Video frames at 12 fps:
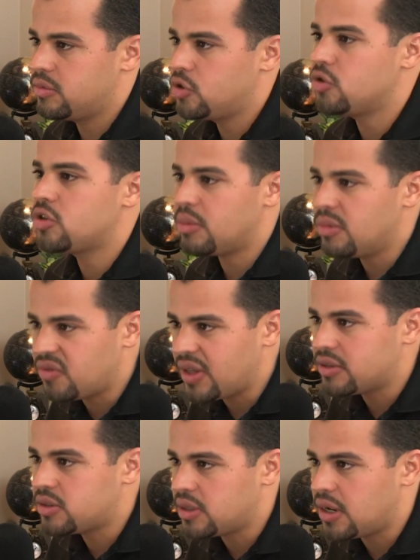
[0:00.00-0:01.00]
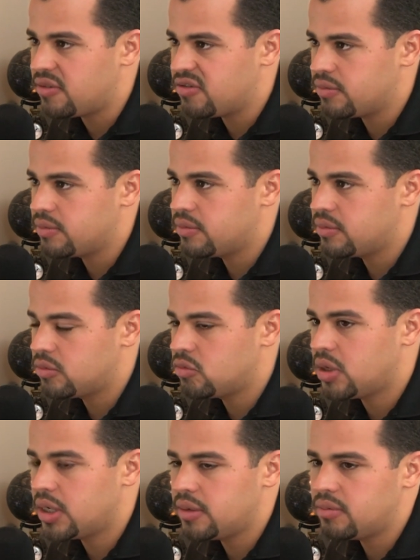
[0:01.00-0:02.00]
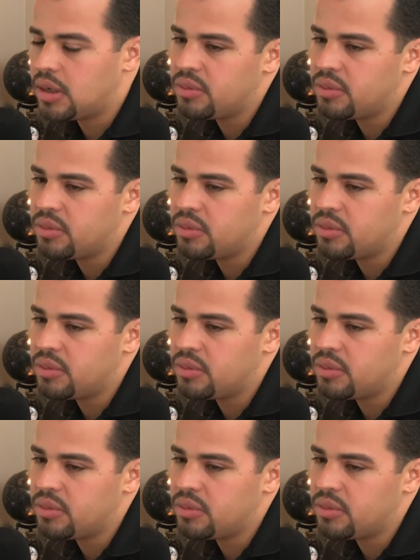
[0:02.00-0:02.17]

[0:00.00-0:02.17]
to some of that stuff, right?